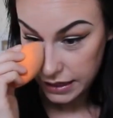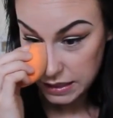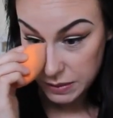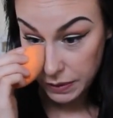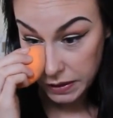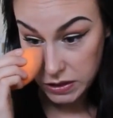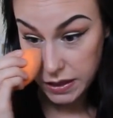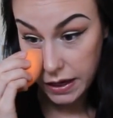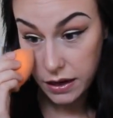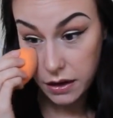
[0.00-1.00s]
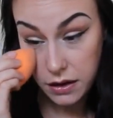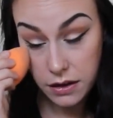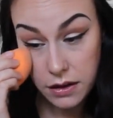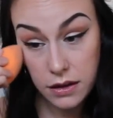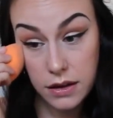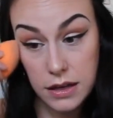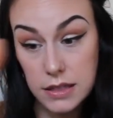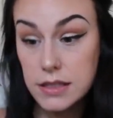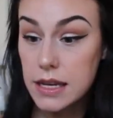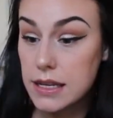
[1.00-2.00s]
setting spray just kind of
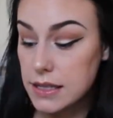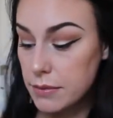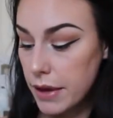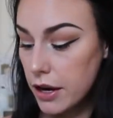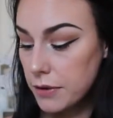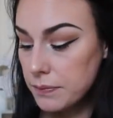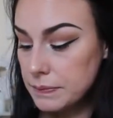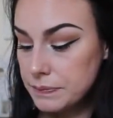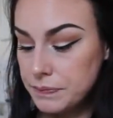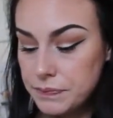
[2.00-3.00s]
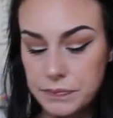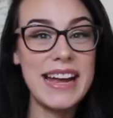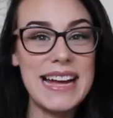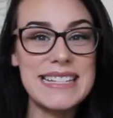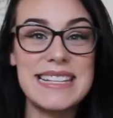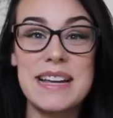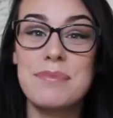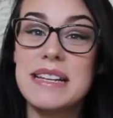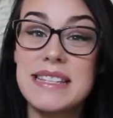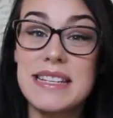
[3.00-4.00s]
sinks in better. Alright guys, this
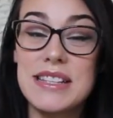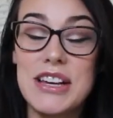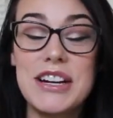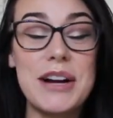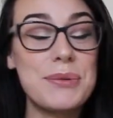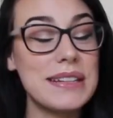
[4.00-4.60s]
completes this look. I